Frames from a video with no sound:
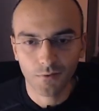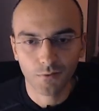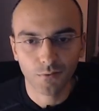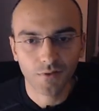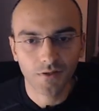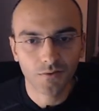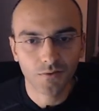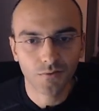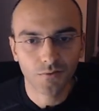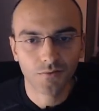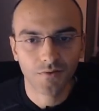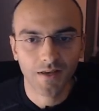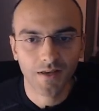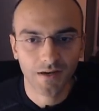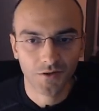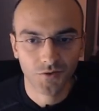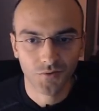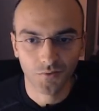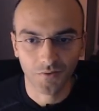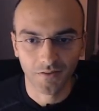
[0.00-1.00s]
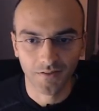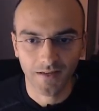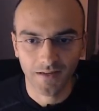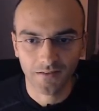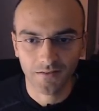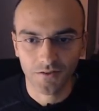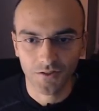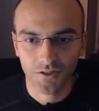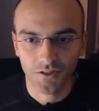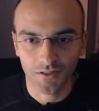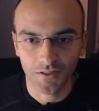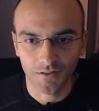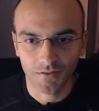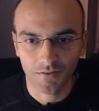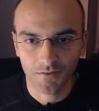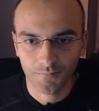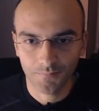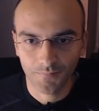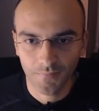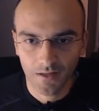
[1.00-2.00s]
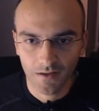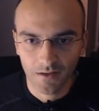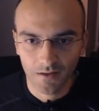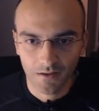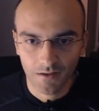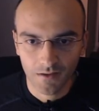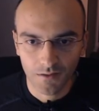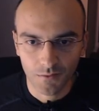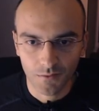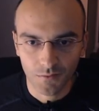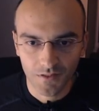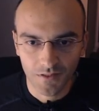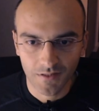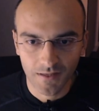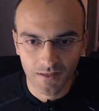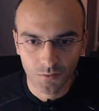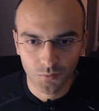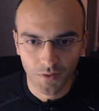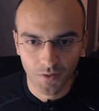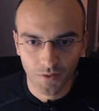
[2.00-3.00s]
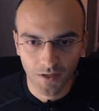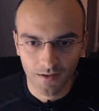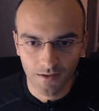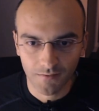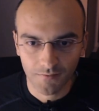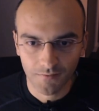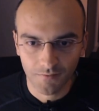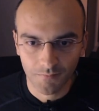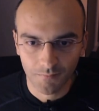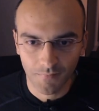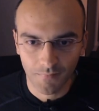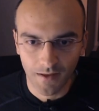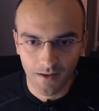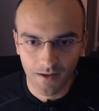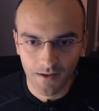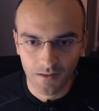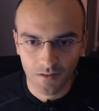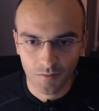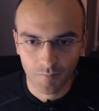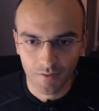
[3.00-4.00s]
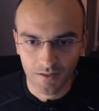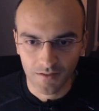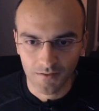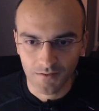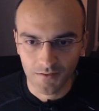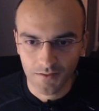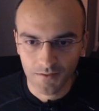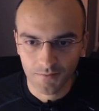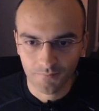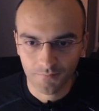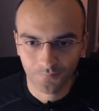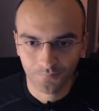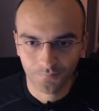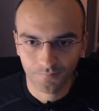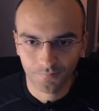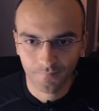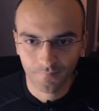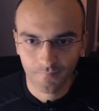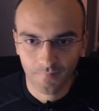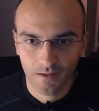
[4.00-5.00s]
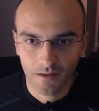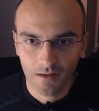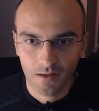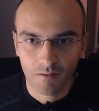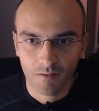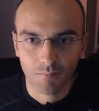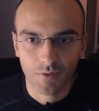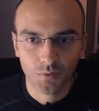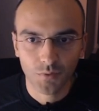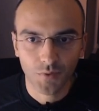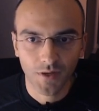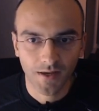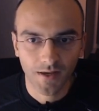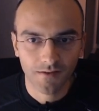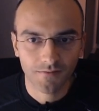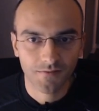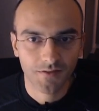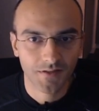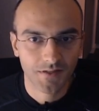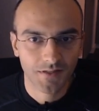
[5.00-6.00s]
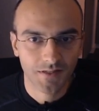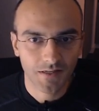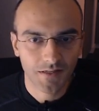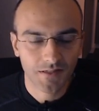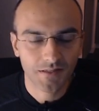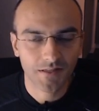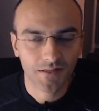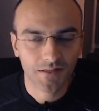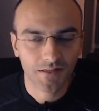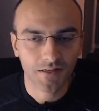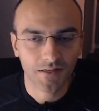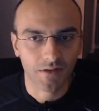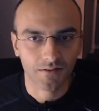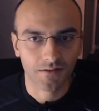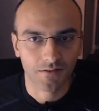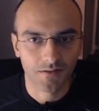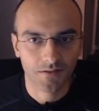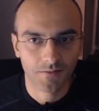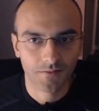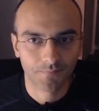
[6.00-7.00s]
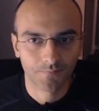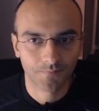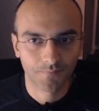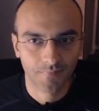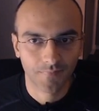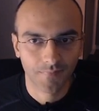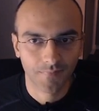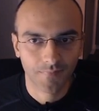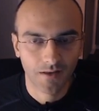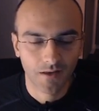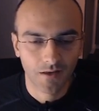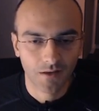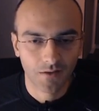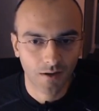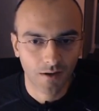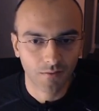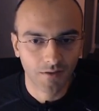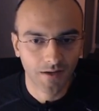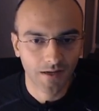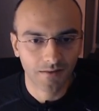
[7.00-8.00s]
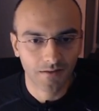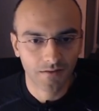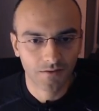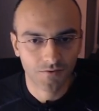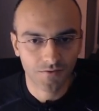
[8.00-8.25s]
you look into the actual datasheet, you'll see that we have 8 pins, but we have 16 buttons. How can it